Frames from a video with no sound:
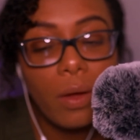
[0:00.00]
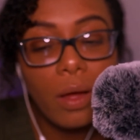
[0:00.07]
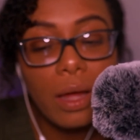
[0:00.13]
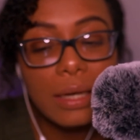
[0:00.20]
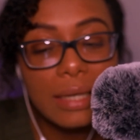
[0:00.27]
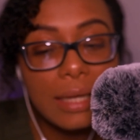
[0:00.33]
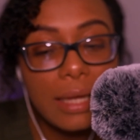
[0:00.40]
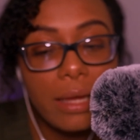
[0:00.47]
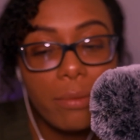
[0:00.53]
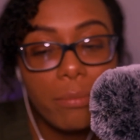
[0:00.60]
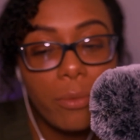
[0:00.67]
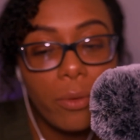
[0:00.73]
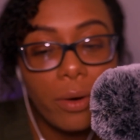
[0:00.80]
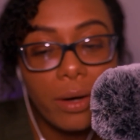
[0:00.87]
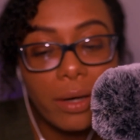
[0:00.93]
on a
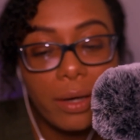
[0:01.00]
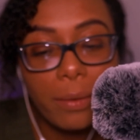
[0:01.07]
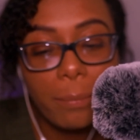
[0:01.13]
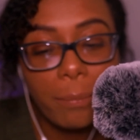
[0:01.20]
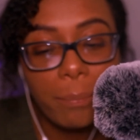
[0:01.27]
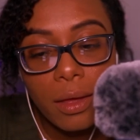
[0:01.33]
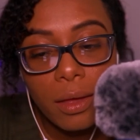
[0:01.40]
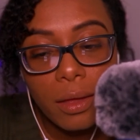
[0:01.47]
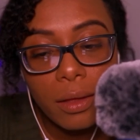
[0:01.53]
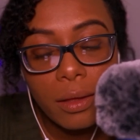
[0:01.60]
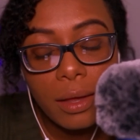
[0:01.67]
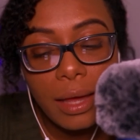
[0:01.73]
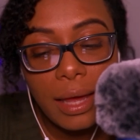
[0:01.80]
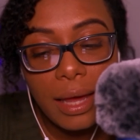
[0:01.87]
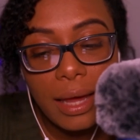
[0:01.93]
keyboard.
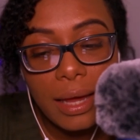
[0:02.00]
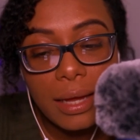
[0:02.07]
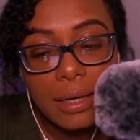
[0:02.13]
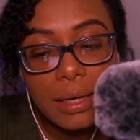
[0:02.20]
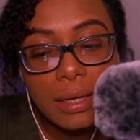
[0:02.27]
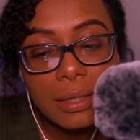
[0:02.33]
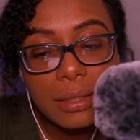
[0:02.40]
And